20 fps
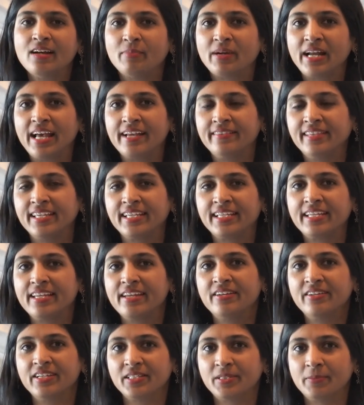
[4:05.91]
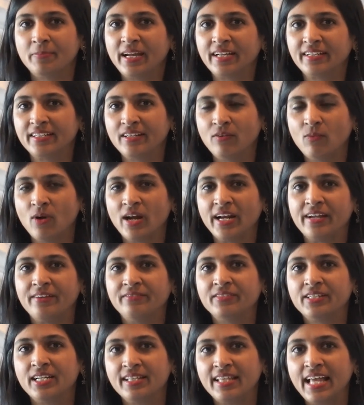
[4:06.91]
But I think irrespective of
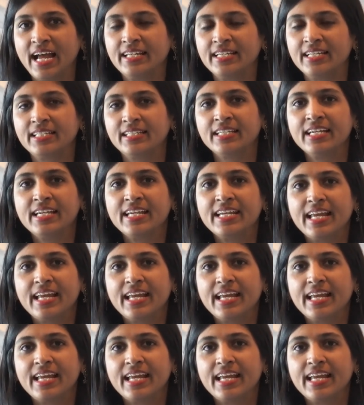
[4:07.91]
whatever that is,